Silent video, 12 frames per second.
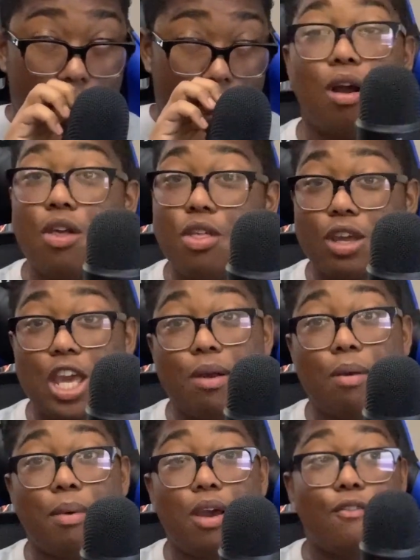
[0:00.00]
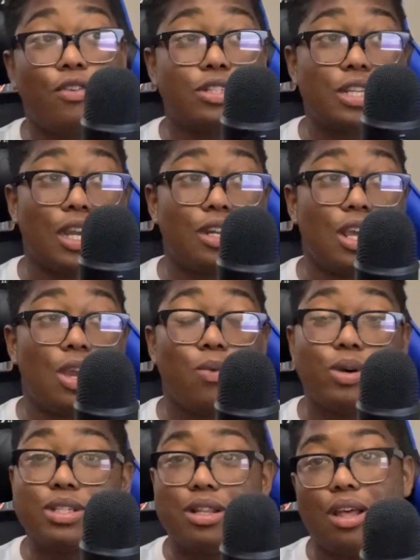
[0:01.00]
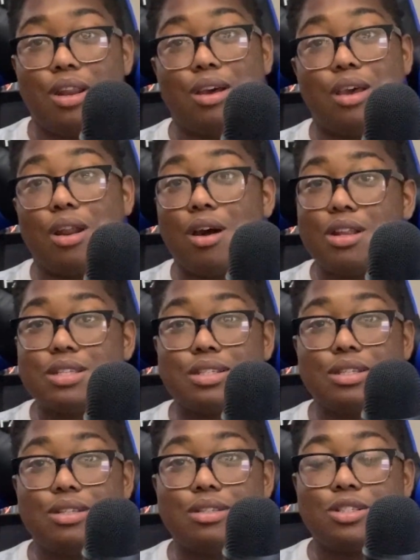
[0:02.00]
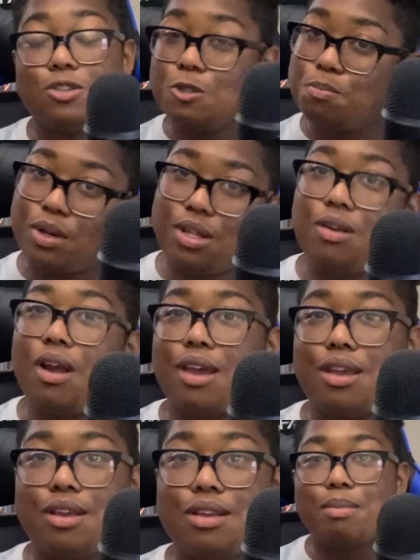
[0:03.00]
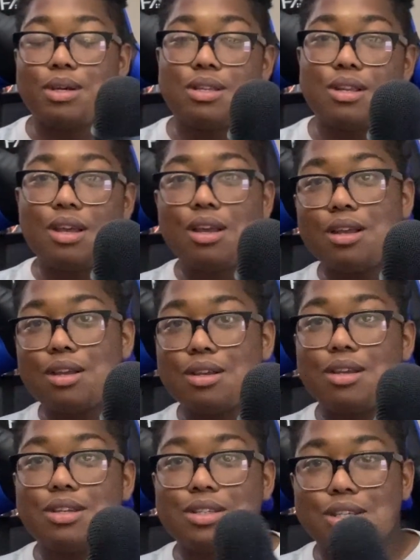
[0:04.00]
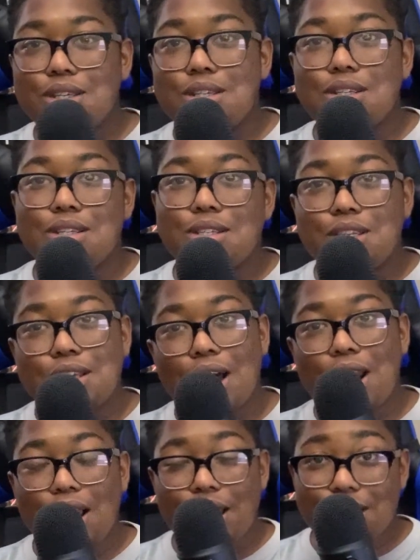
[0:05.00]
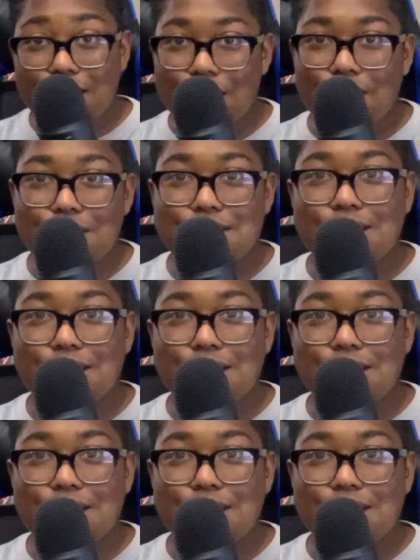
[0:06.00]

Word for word: R. Our other cameraman for the second day was Elena, and honestly, she was pretty great, but she she kind of liked killing